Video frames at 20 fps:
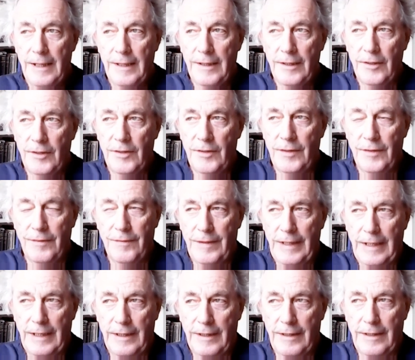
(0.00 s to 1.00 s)

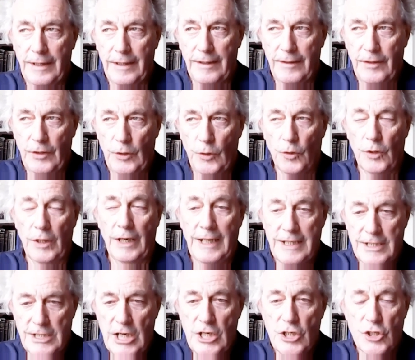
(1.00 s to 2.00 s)
the, the, the
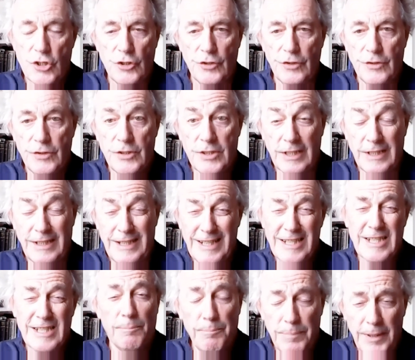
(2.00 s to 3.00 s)
organization to
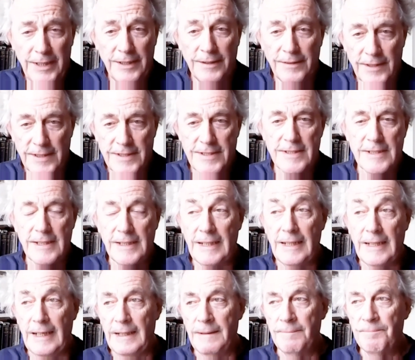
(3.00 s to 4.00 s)
discipline the
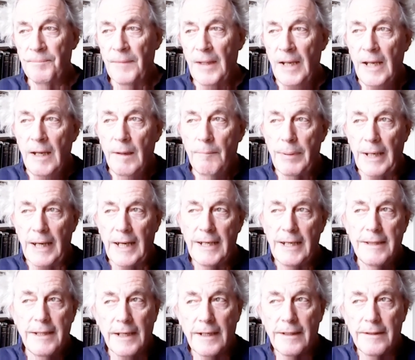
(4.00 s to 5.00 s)
star. But I
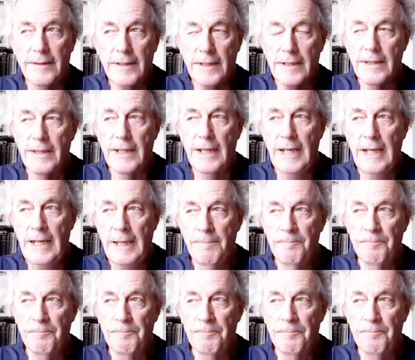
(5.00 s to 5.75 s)
think that the,